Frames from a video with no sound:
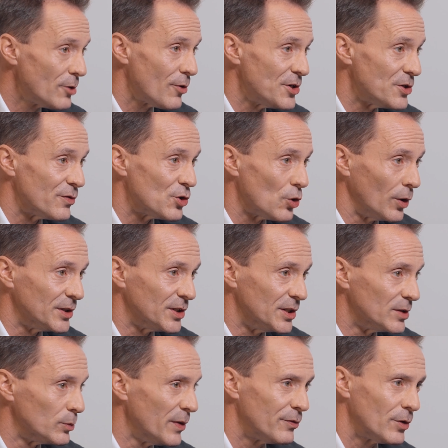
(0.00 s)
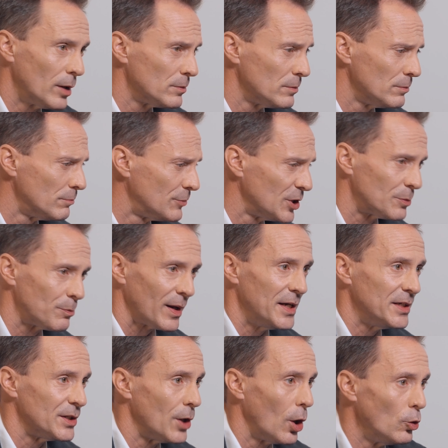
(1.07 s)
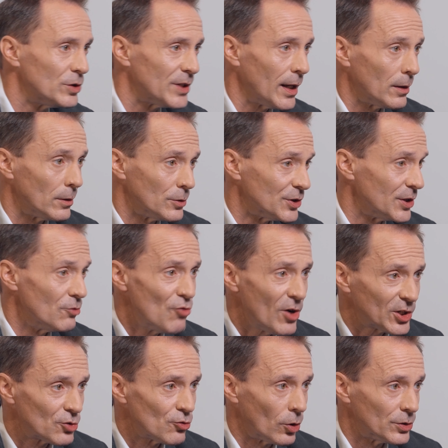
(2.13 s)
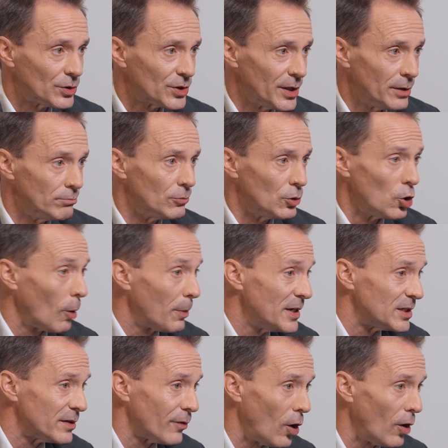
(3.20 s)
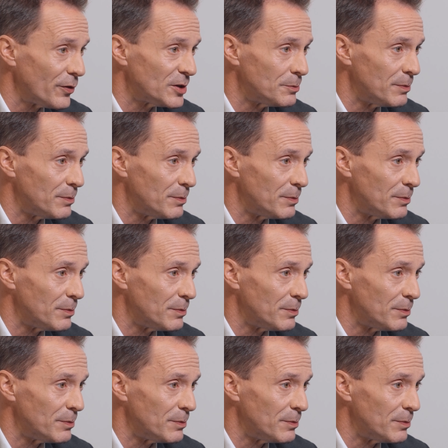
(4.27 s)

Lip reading: range of choices, we've done displays in hotels, in restaurants, in lobbies of office